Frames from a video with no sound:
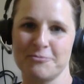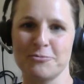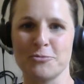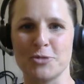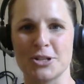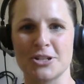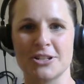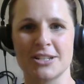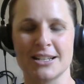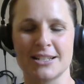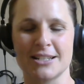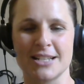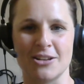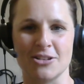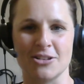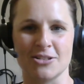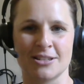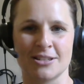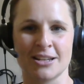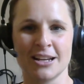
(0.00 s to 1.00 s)
which
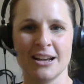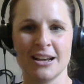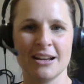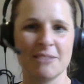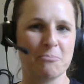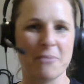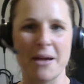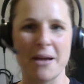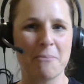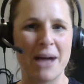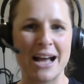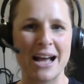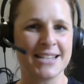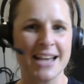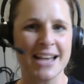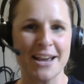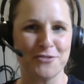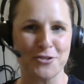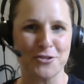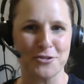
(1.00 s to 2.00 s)
tells, might
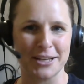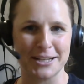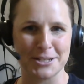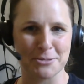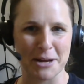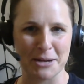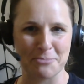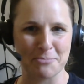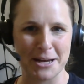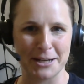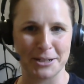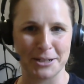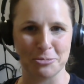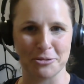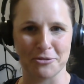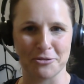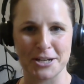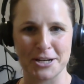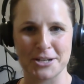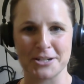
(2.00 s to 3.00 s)
say a few things about medical
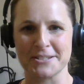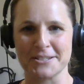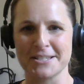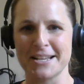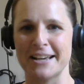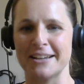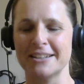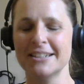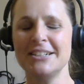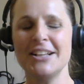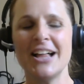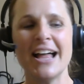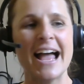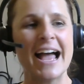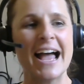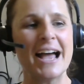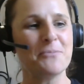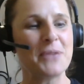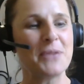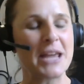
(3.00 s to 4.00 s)
professionals. Hey,
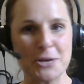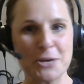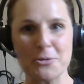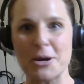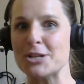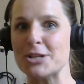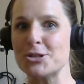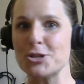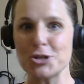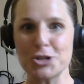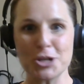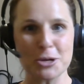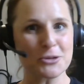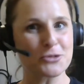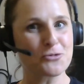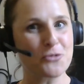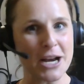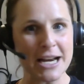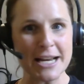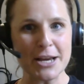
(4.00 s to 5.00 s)
anyway, so she
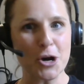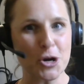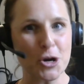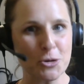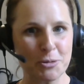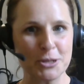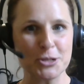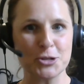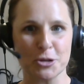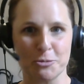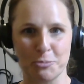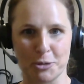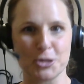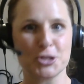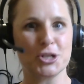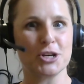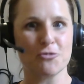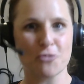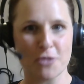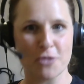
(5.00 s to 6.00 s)
was really open to it
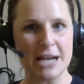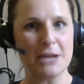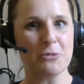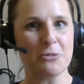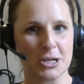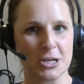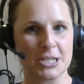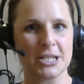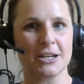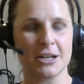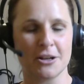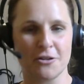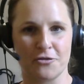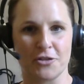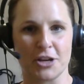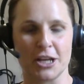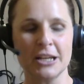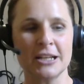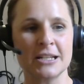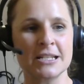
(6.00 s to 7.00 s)
because she really wanted it
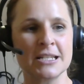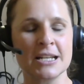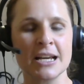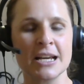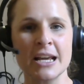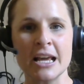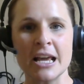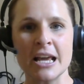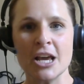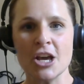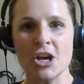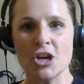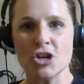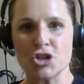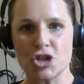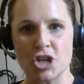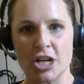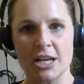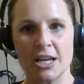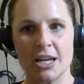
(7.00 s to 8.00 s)
fixed.
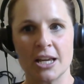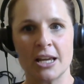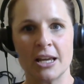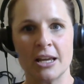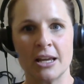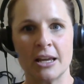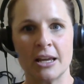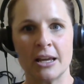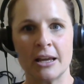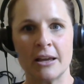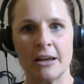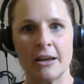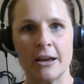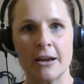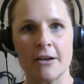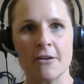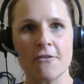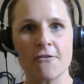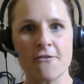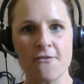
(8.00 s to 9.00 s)
She
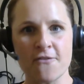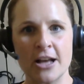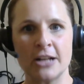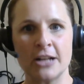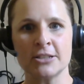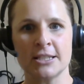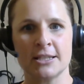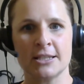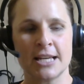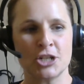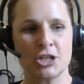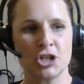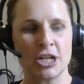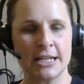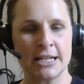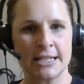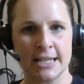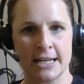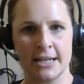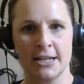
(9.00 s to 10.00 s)
felt that
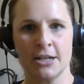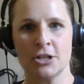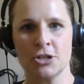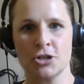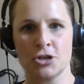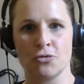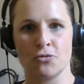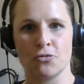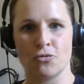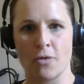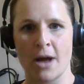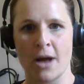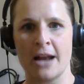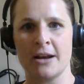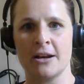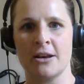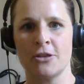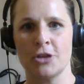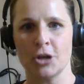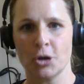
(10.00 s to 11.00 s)
she didn't
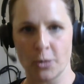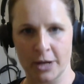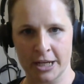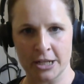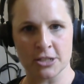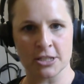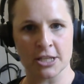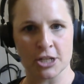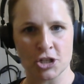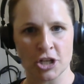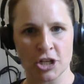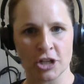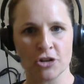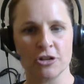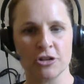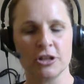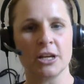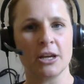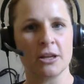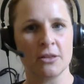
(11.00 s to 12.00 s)
run the quickest that she
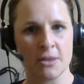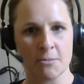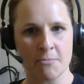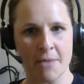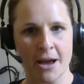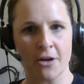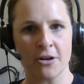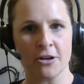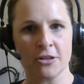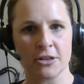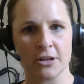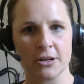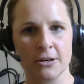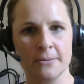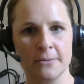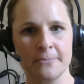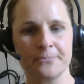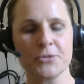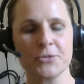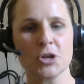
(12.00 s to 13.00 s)
could in the marathon.
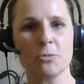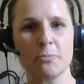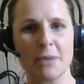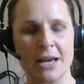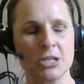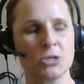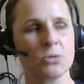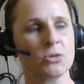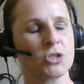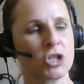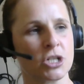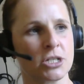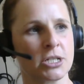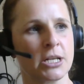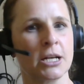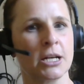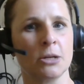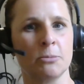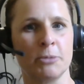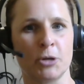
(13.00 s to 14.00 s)
Her pace was just
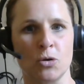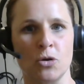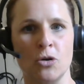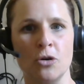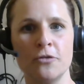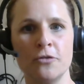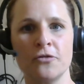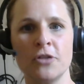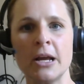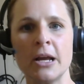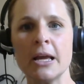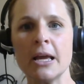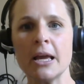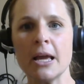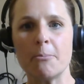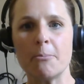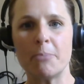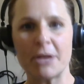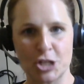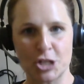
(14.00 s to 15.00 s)
a little bit off,
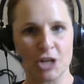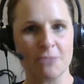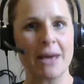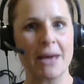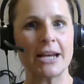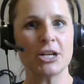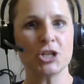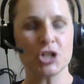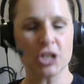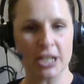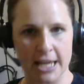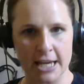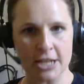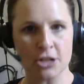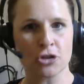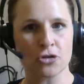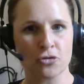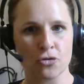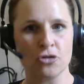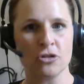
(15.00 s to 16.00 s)
but she managed to get
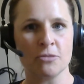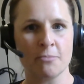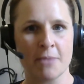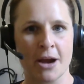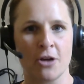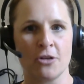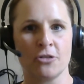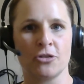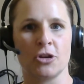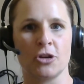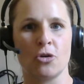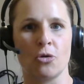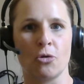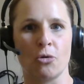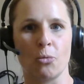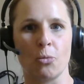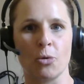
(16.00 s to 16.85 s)
through the marathon